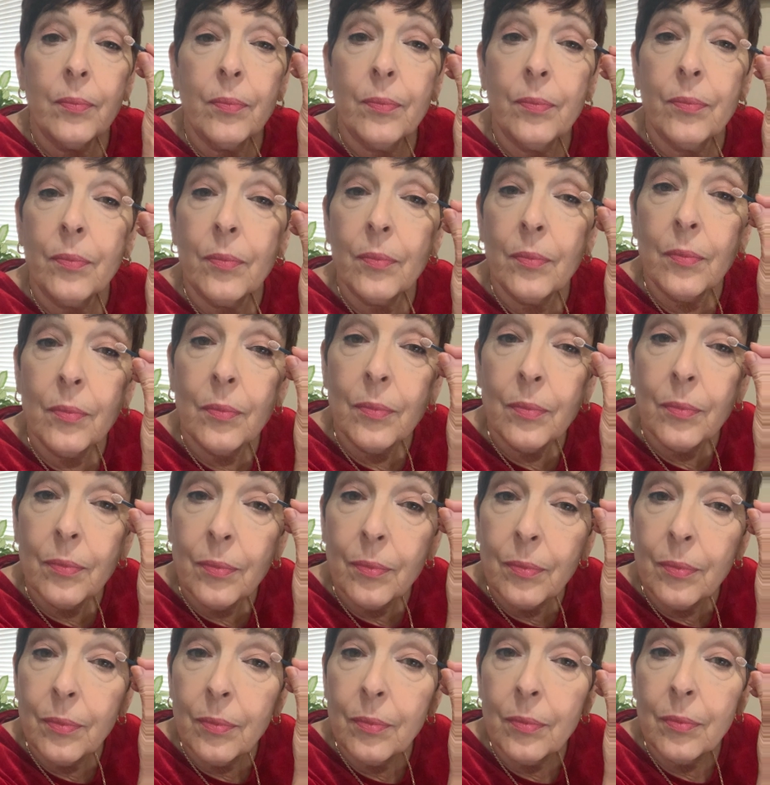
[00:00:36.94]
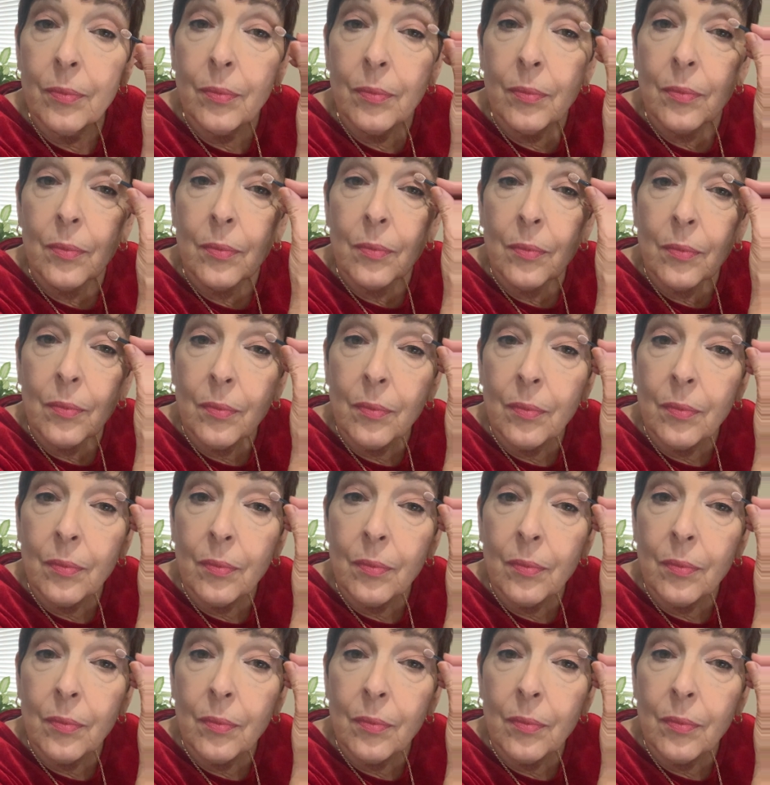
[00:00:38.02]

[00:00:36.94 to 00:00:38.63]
(silence)